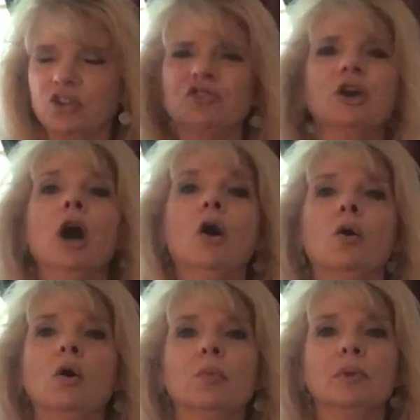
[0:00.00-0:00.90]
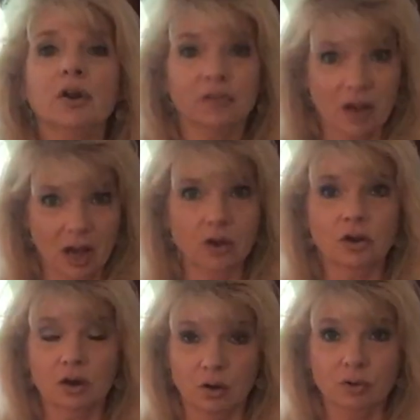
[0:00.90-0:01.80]
Just go, because I'm
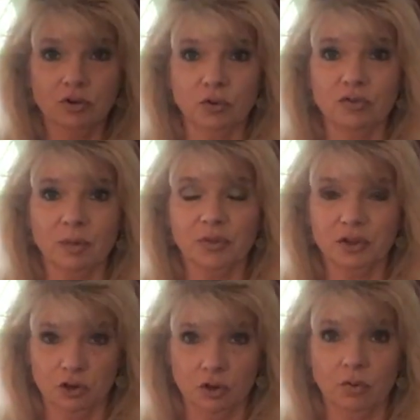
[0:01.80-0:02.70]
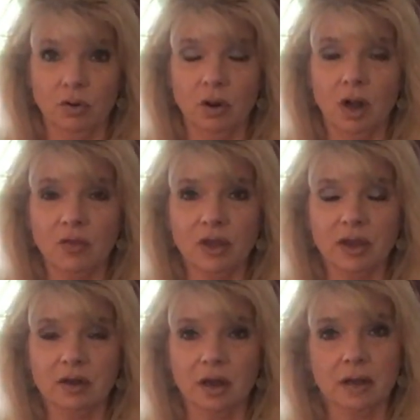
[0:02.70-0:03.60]
going to go and do something too on
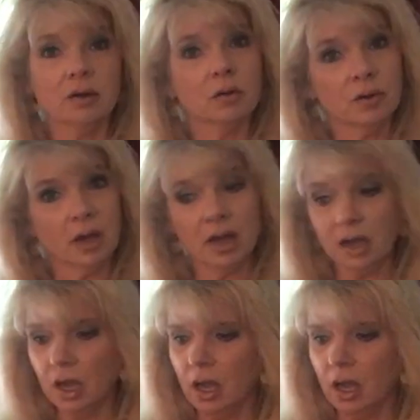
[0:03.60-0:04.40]
that night. Okay,